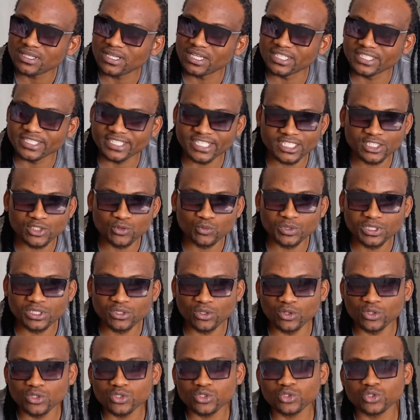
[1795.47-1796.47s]
and then we
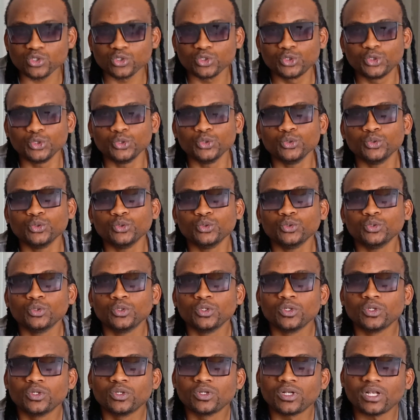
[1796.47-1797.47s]
also do
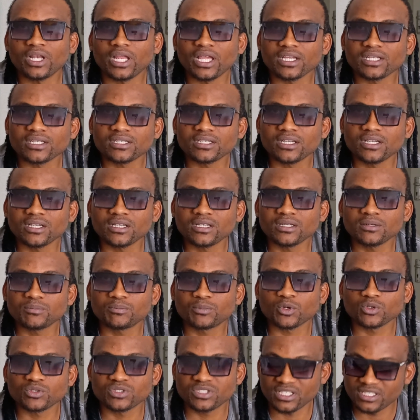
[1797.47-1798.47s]
like
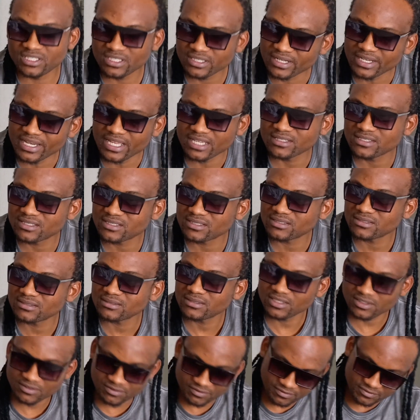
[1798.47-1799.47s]
prosthetic legs
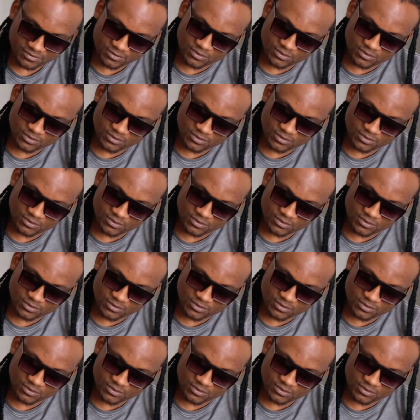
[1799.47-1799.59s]
if